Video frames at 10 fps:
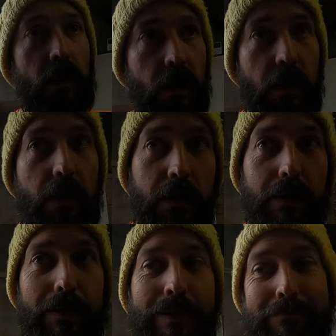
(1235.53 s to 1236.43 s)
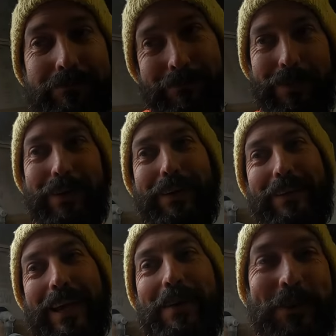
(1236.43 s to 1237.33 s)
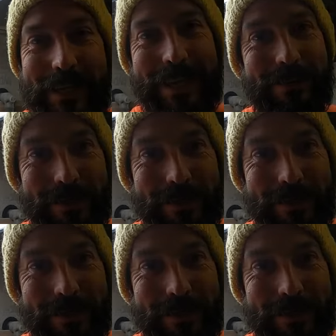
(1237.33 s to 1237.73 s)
and you get what you're